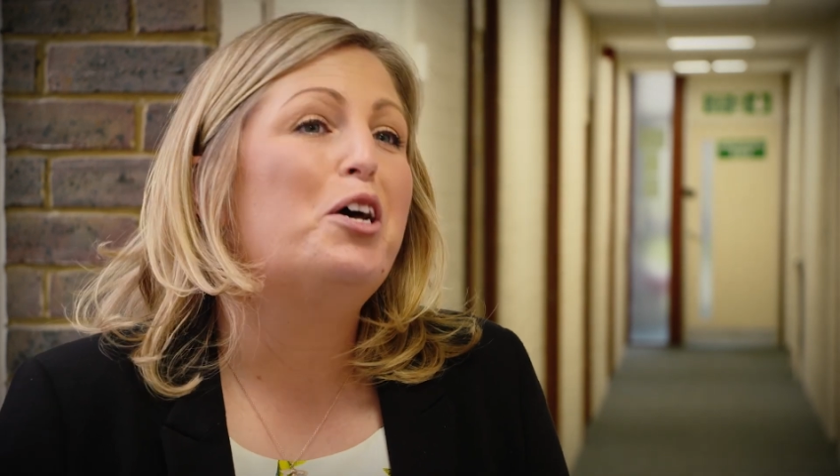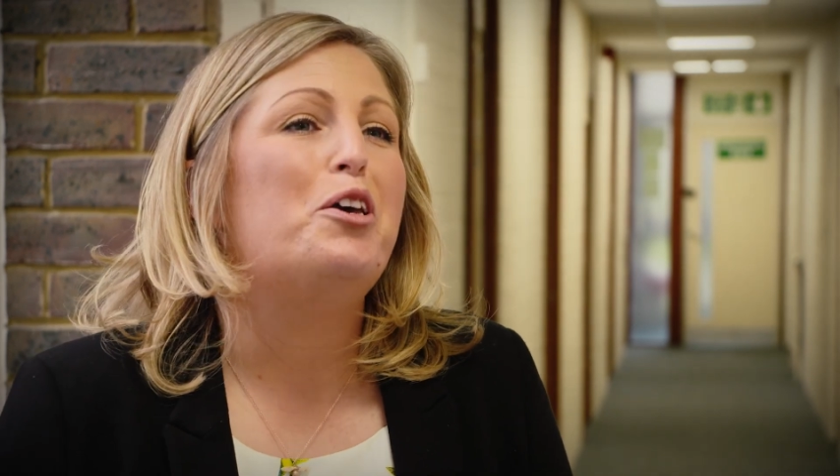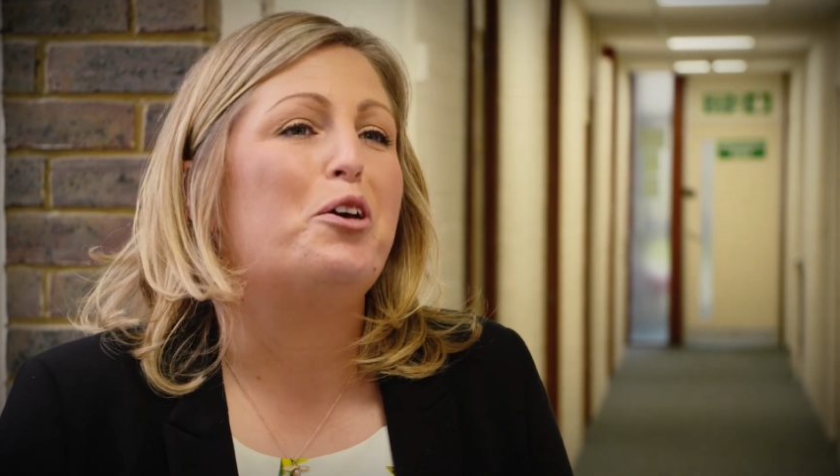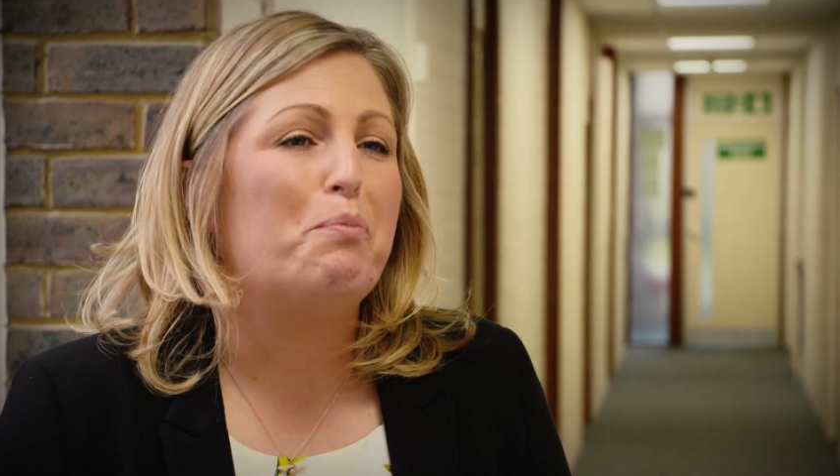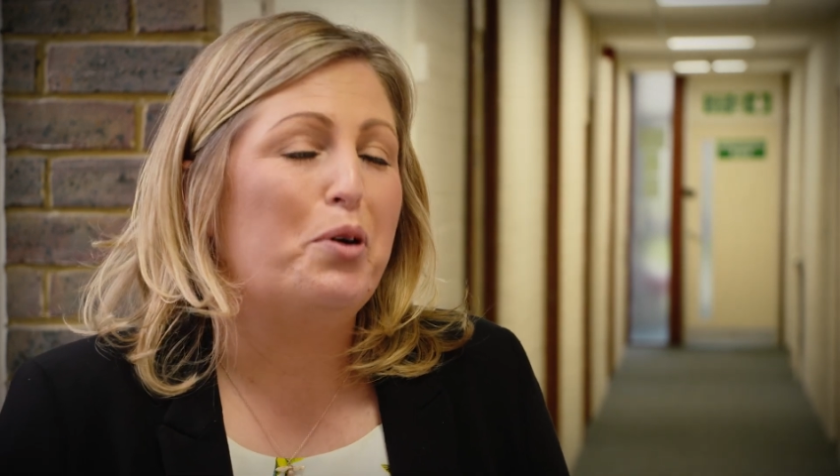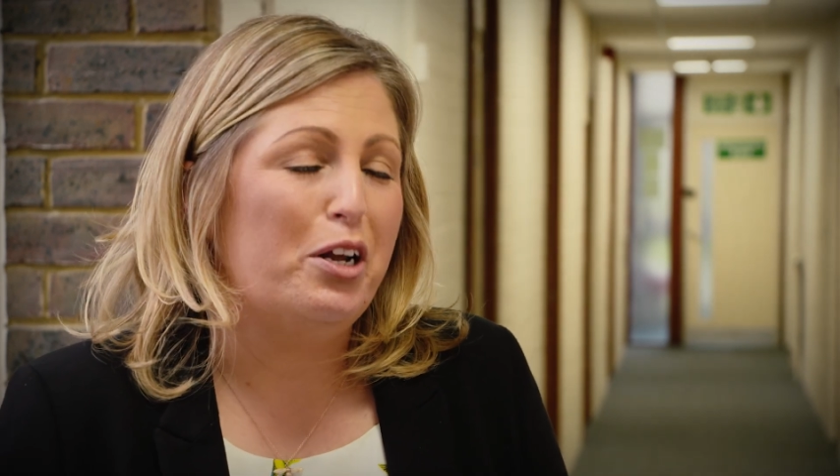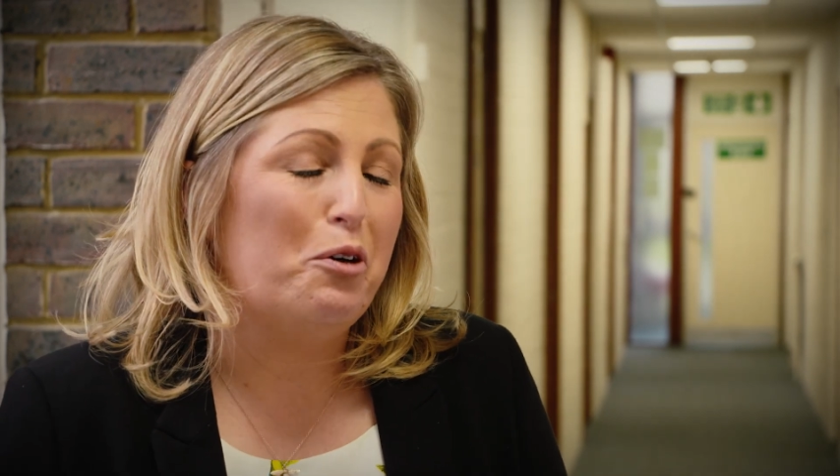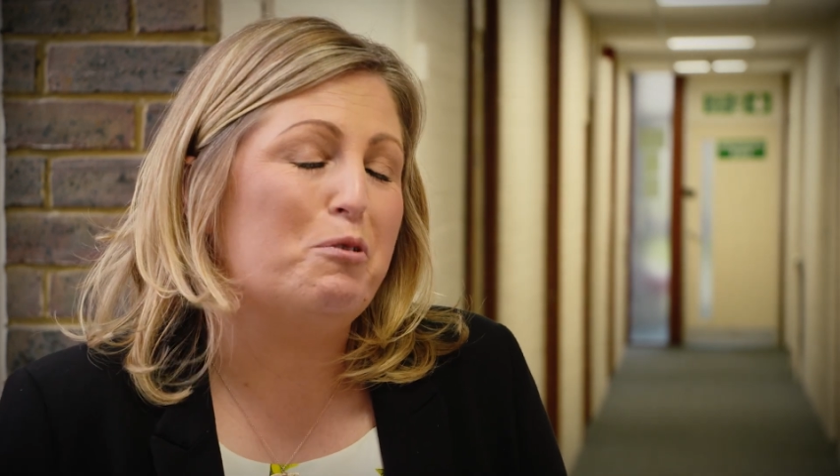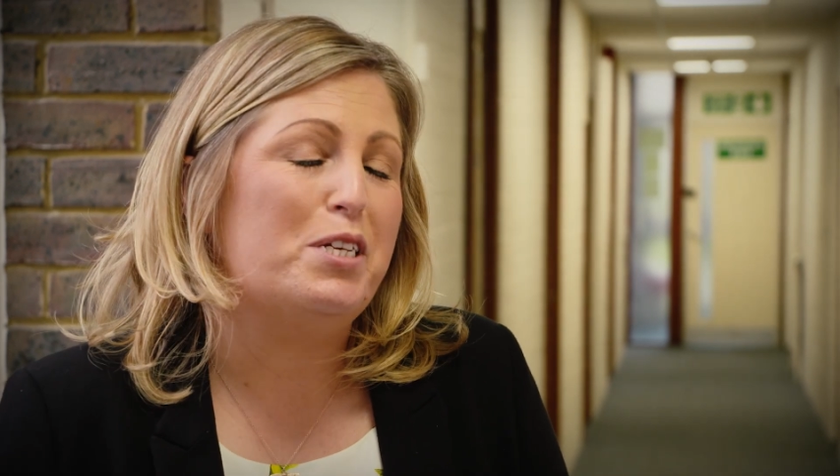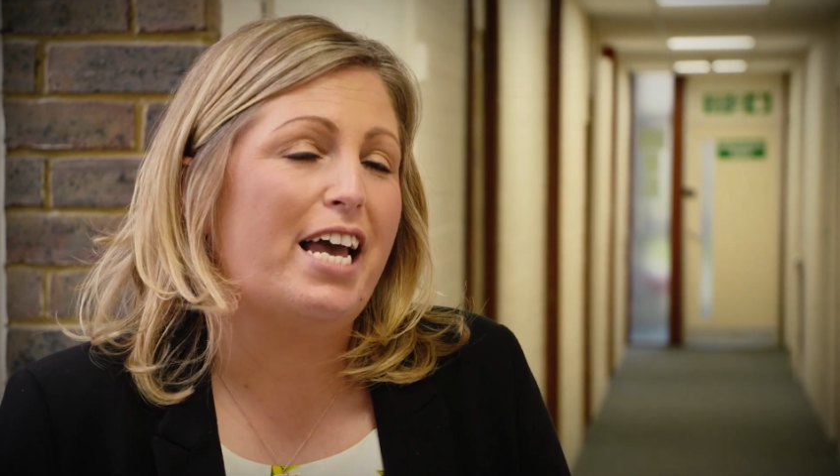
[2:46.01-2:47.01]
You can put it
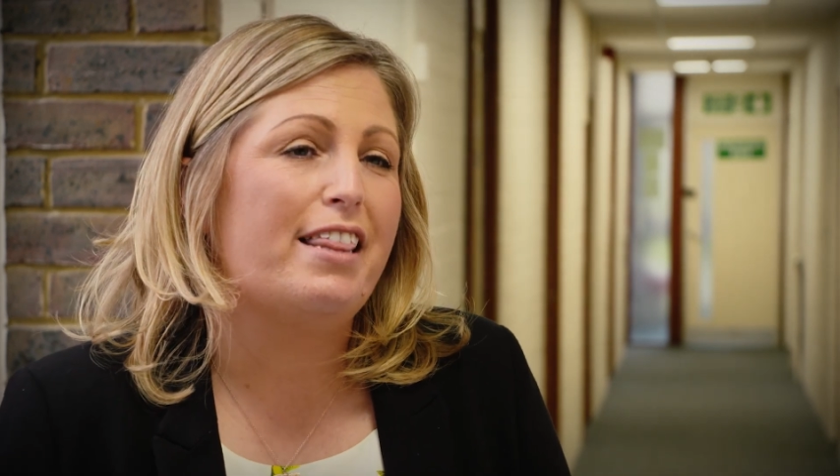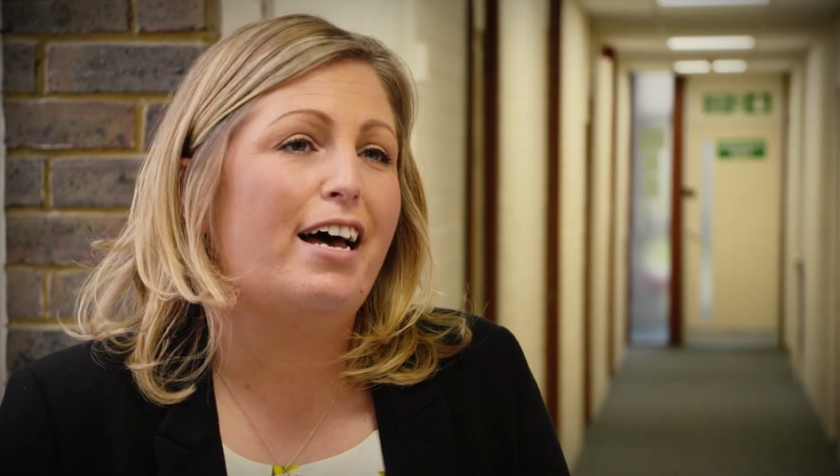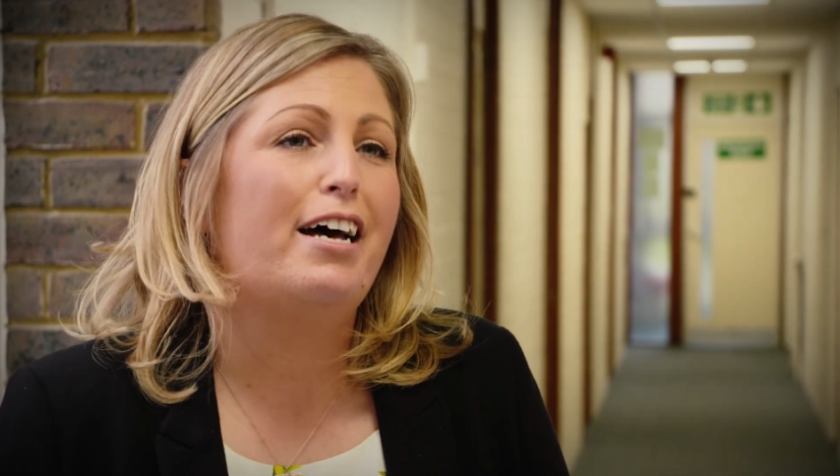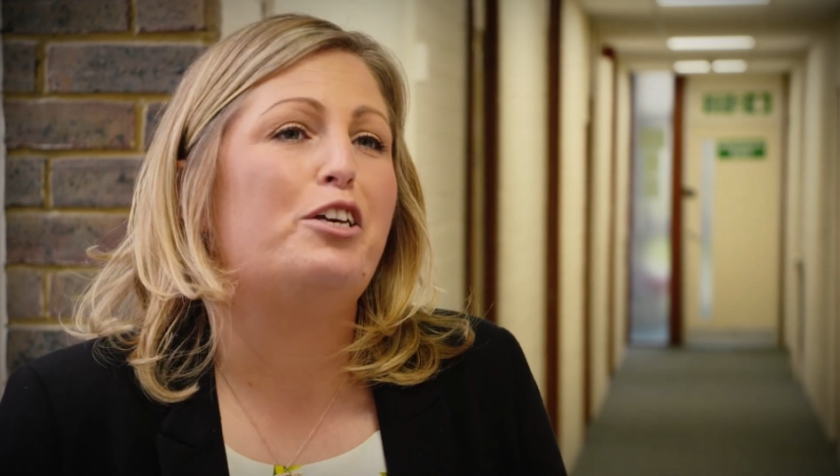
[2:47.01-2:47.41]
all together,